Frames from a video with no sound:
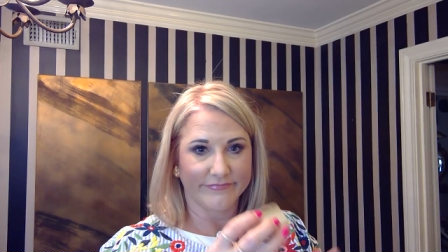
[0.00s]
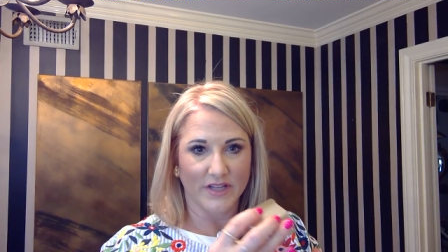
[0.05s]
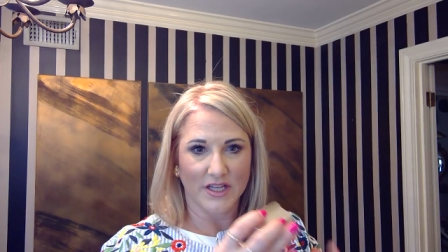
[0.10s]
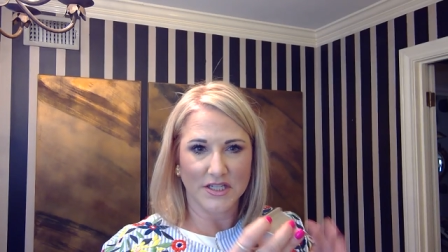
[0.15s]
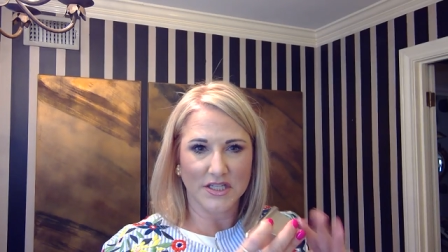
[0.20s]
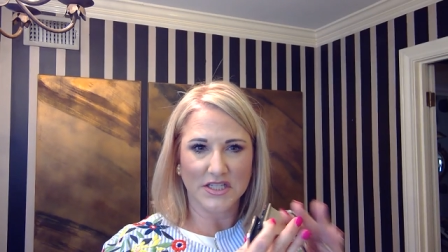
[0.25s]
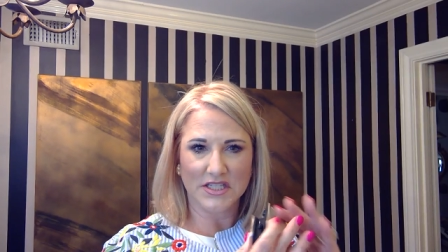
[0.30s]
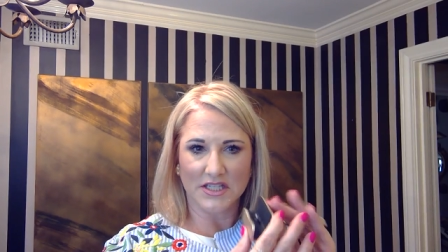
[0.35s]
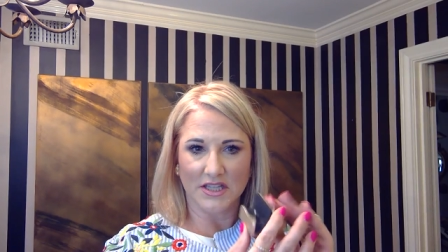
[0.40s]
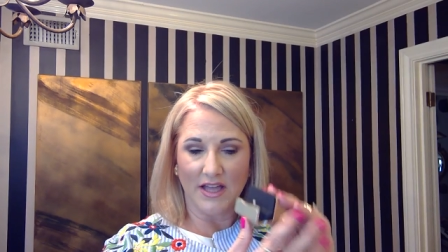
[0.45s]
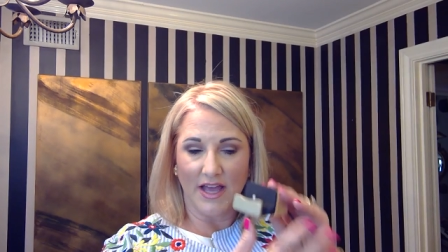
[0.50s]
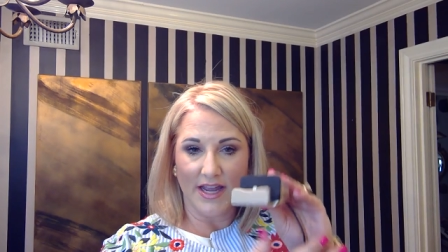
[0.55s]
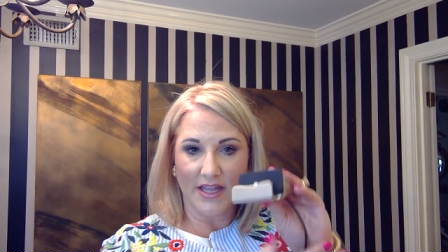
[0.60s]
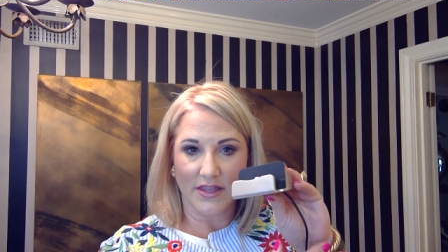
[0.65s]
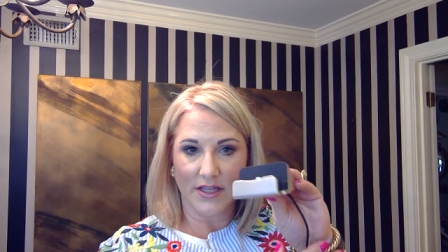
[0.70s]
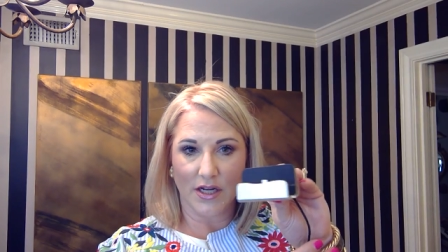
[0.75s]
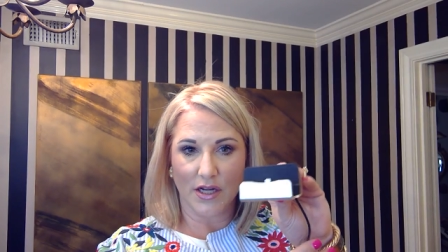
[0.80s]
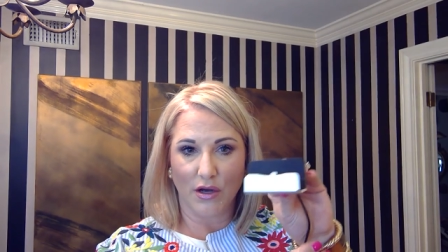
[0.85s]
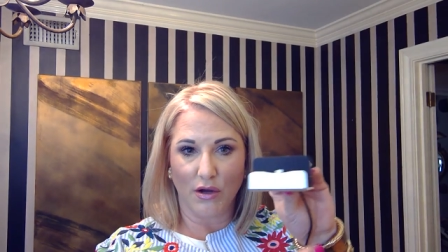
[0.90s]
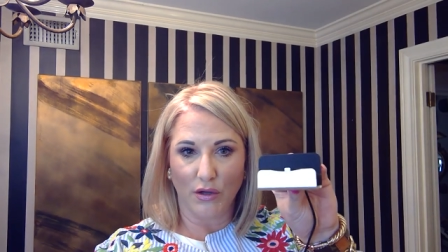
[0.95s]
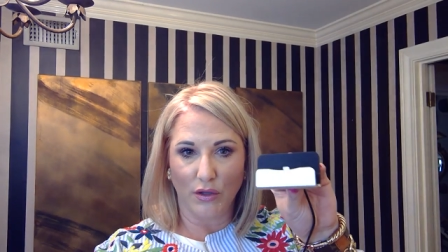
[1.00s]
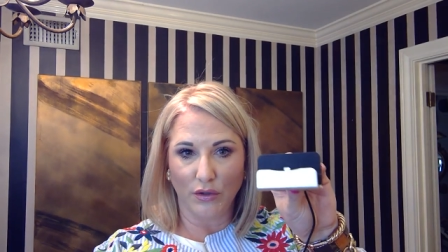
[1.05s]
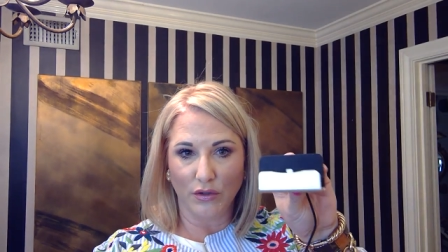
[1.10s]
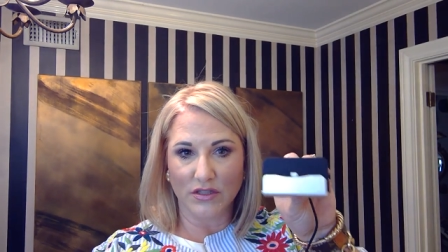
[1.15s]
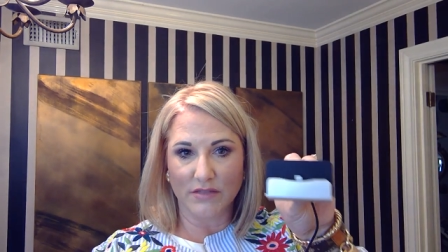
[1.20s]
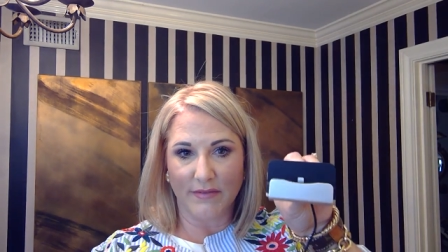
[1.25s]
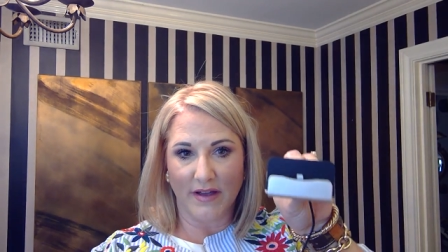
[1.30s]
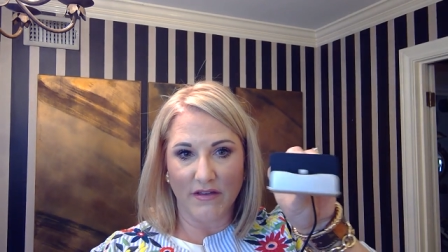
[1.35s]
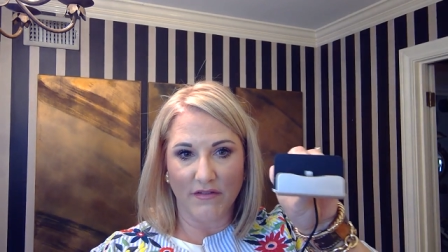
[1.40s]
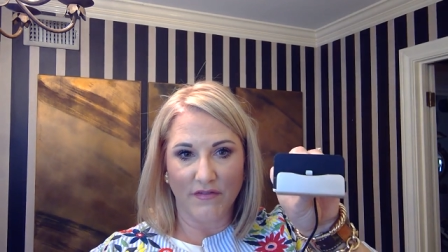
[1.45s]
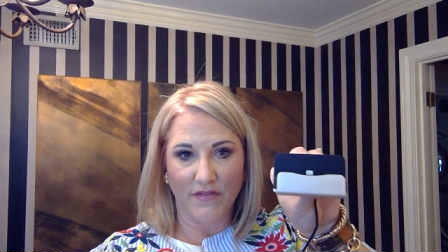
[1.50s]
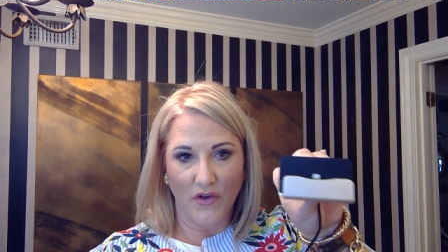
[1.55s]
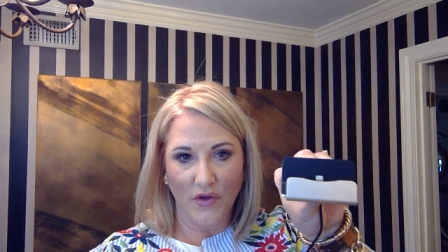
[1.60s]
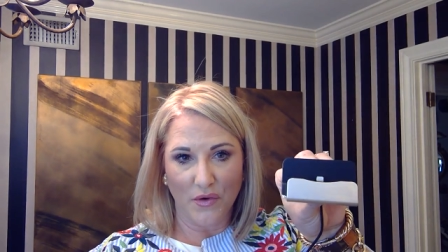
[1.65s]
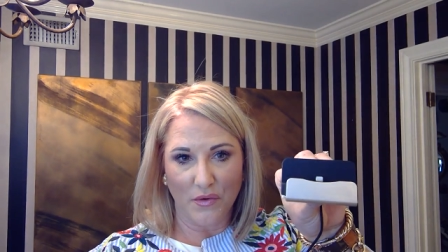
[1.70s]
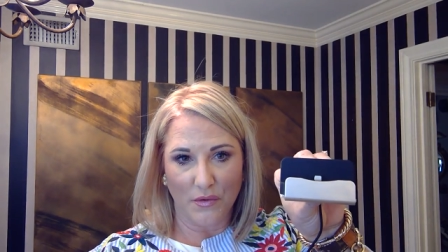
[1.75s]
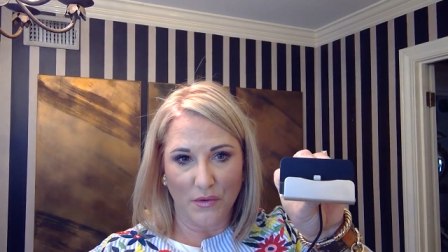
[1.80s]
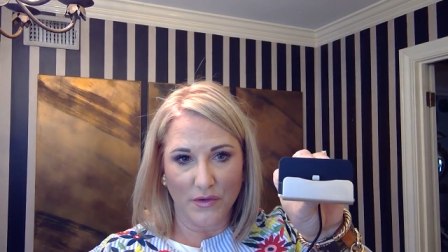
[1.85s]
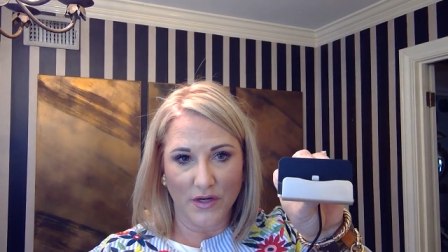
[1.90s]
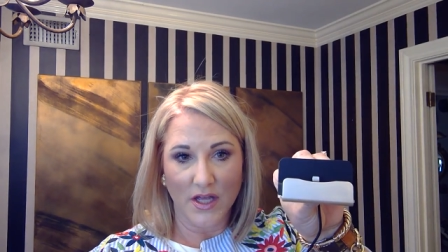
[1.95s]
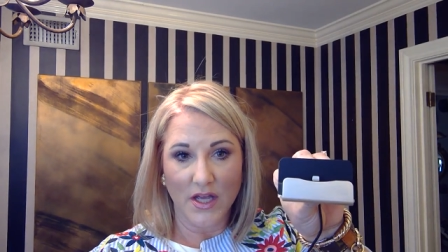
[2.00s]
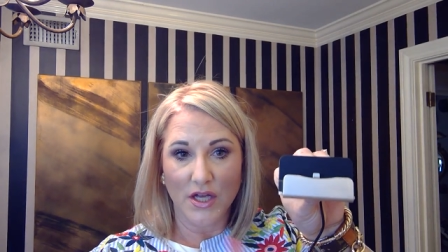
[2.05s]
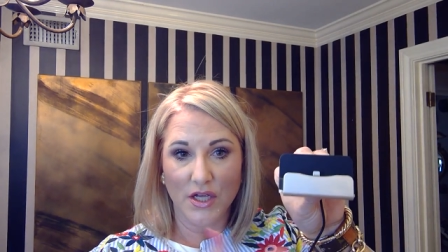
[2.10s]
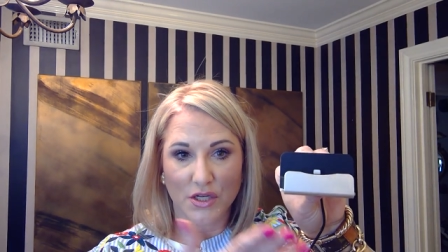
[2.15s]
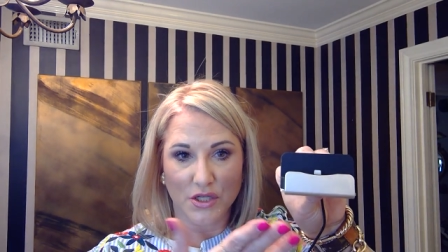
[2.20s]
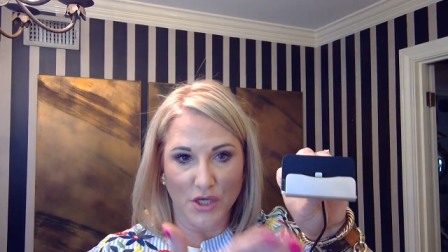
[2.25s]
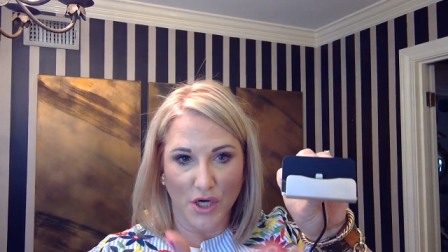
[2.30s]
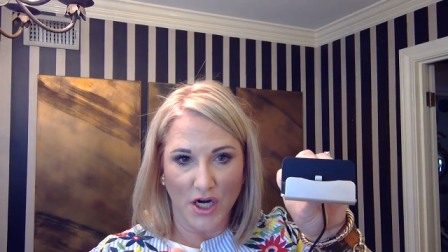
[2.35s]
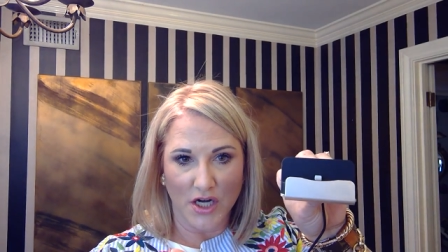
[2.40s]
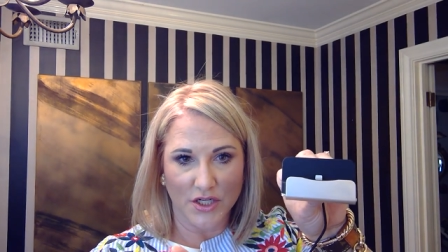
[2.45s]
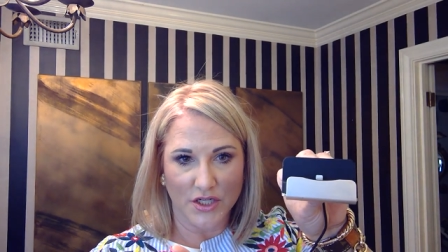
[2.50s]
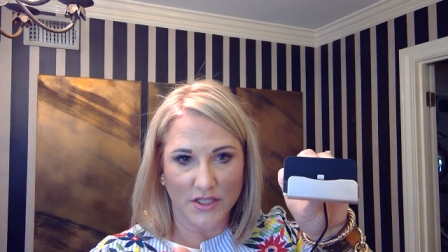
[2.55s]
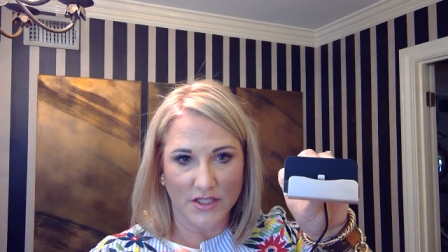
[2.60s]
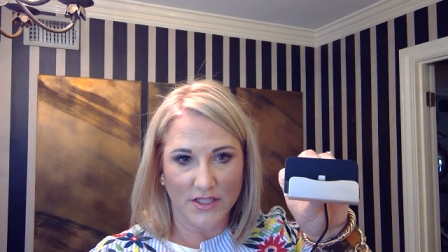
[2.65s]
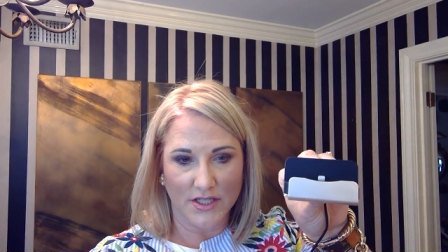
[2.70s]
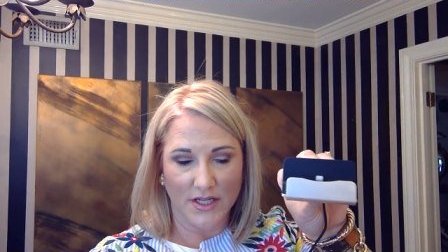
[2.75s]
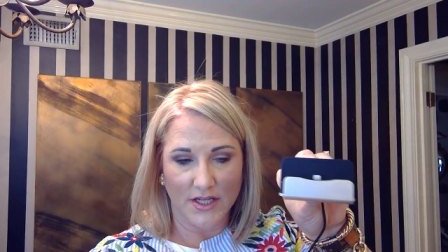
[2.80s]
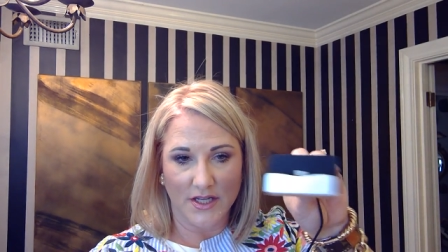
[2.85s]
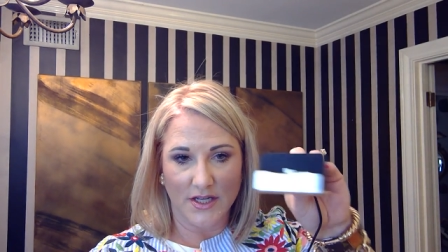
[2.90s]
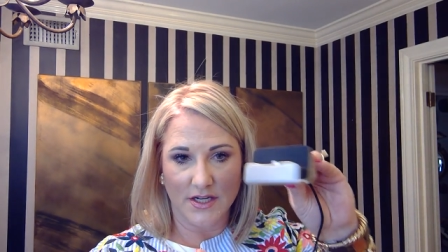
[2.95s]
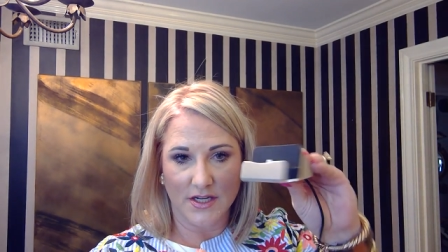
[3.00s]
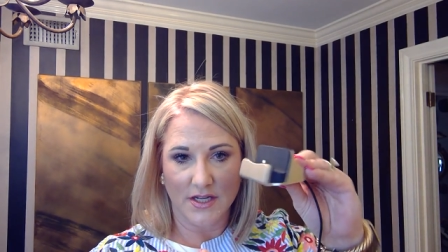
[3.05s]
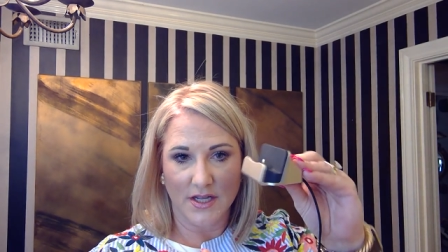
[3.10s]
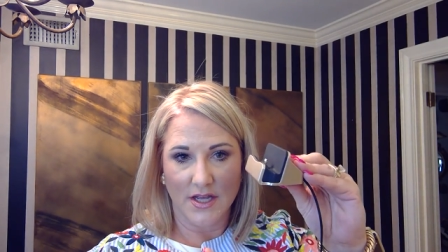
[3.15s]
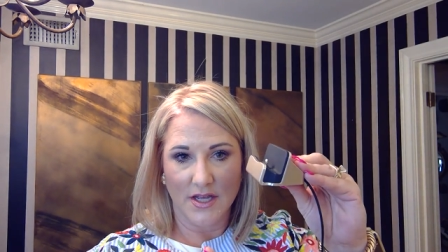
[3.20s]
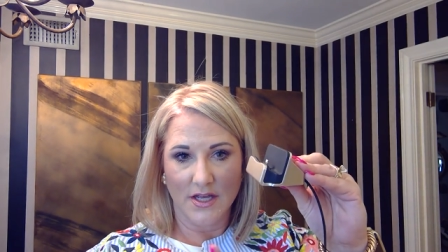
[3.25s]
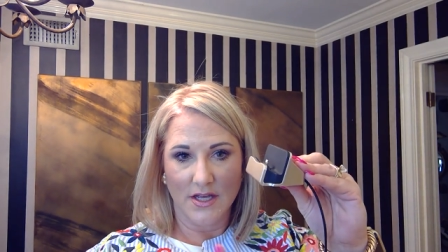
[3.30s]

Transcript: I just like that it holds my phone, charges it,